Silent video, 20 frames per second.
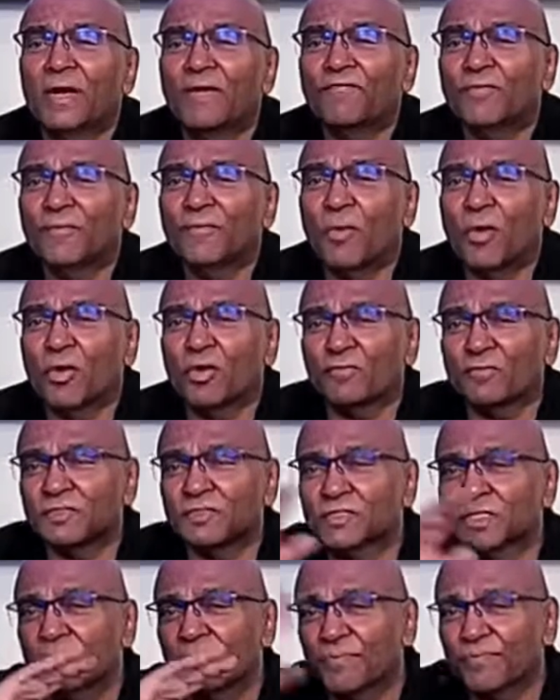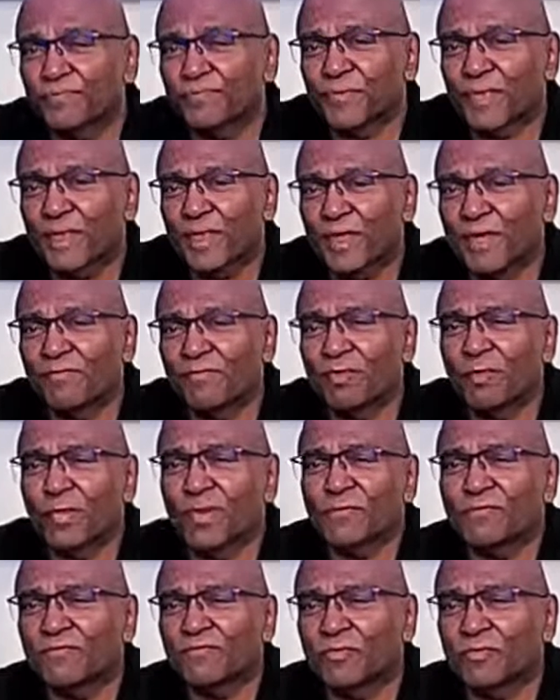From all of us here, have a
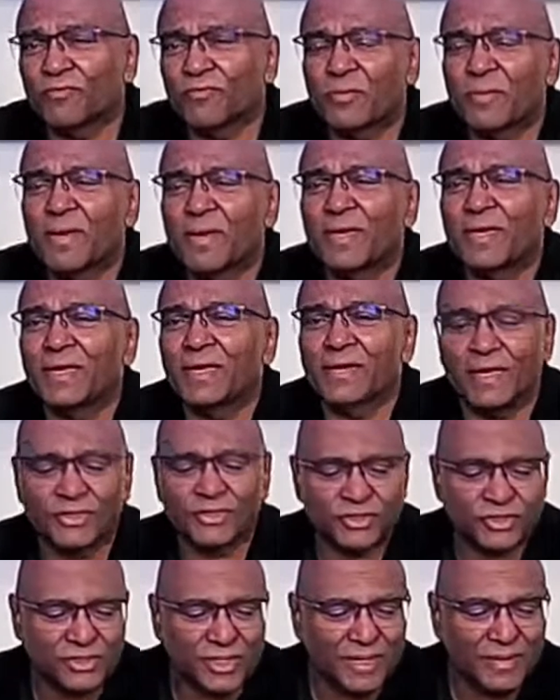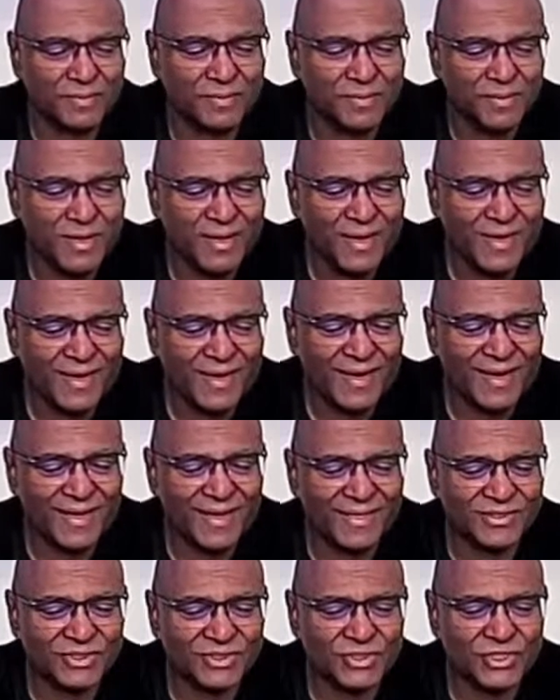wonderful remaining lunchtime. And
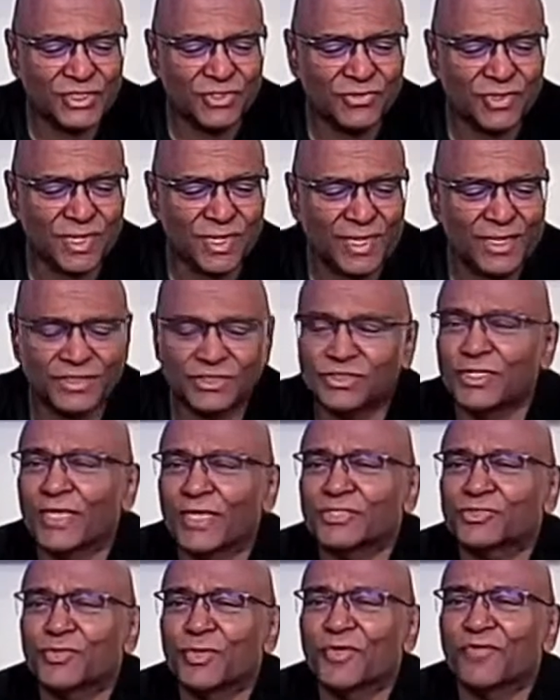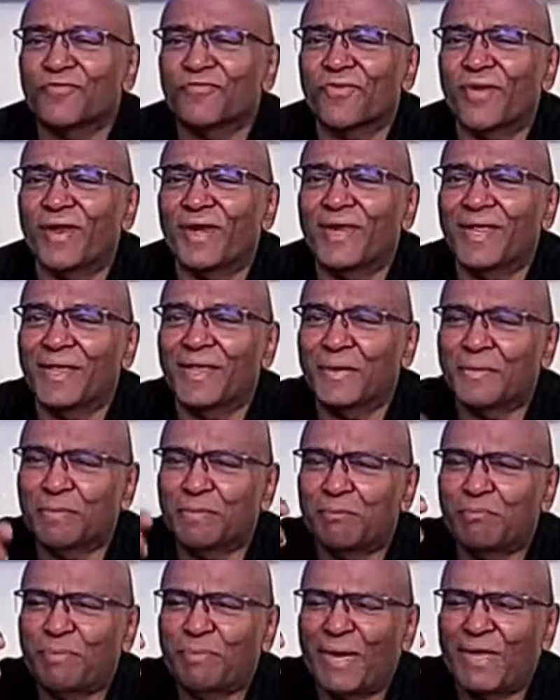I'll see you guys next week, Friday.
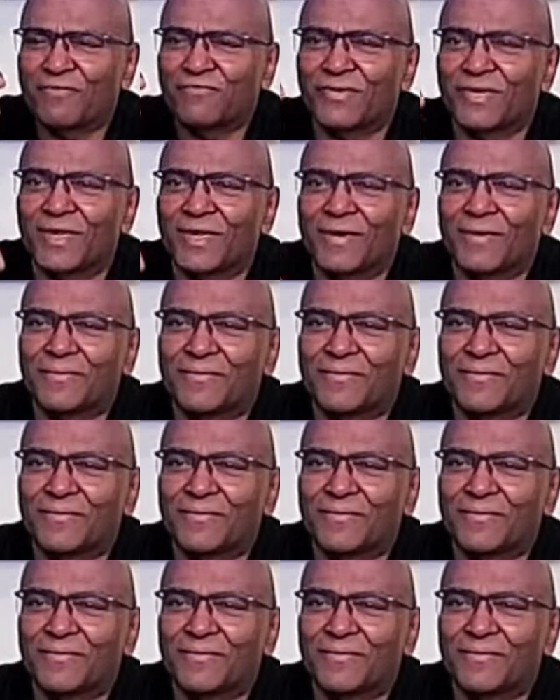Bye for now.